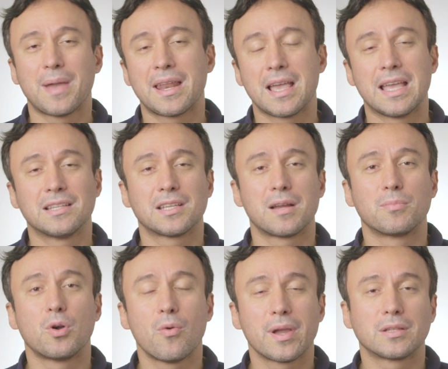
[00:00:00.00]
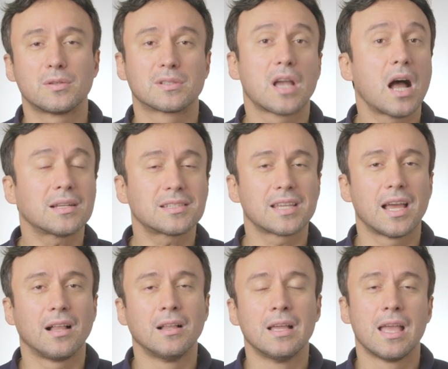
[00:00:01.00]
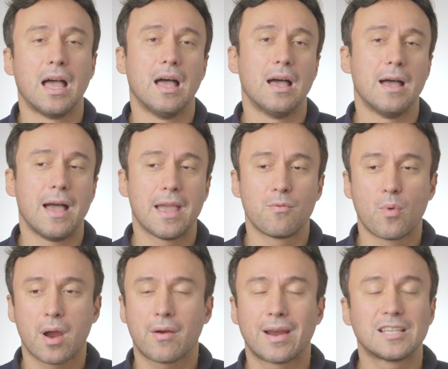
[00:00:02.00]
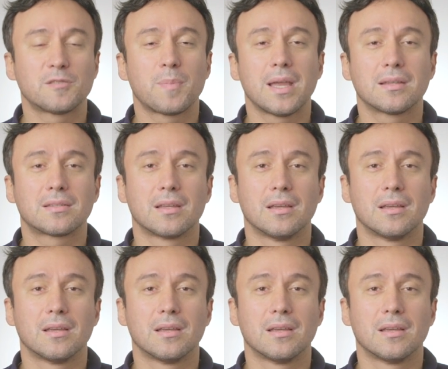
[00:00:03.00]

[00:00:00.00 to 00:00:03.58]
Man, I ended up going to Scottsdale, where I spent